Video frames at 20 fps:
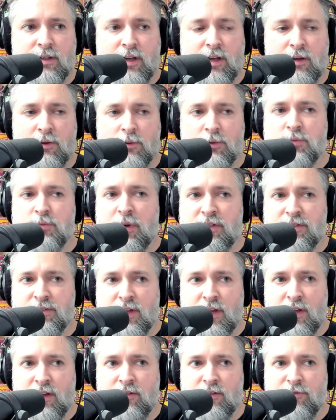it was
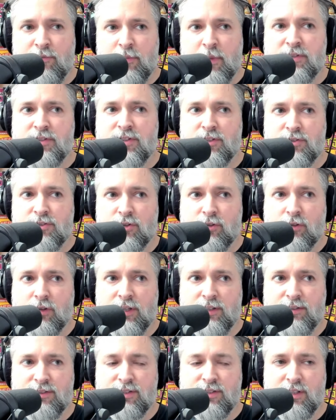myself, my sister
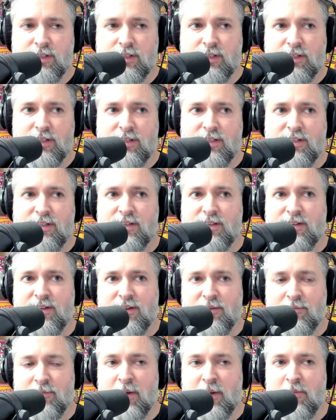Lindsay,
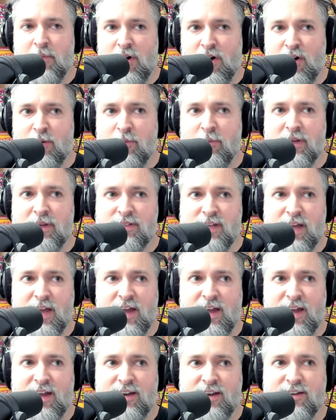my mom, my
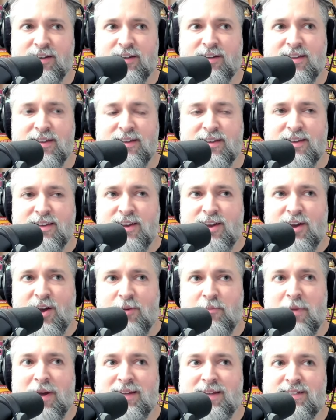dad.
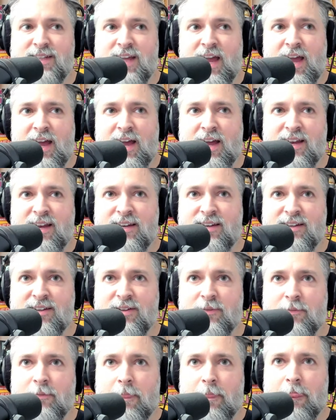My dad
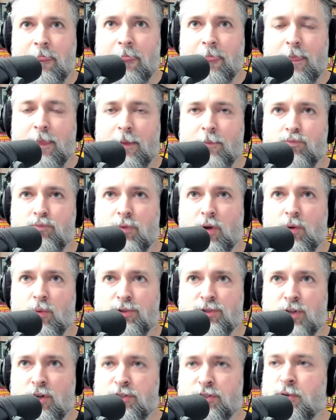
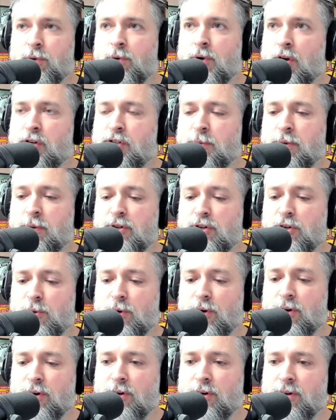was also an
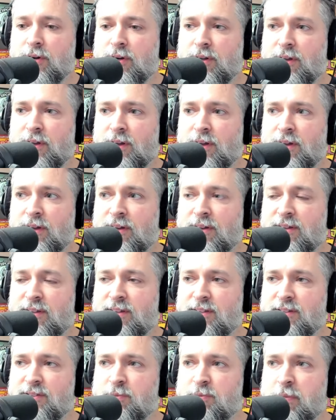entrepreneur.
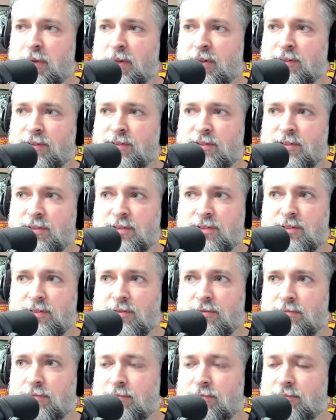He's built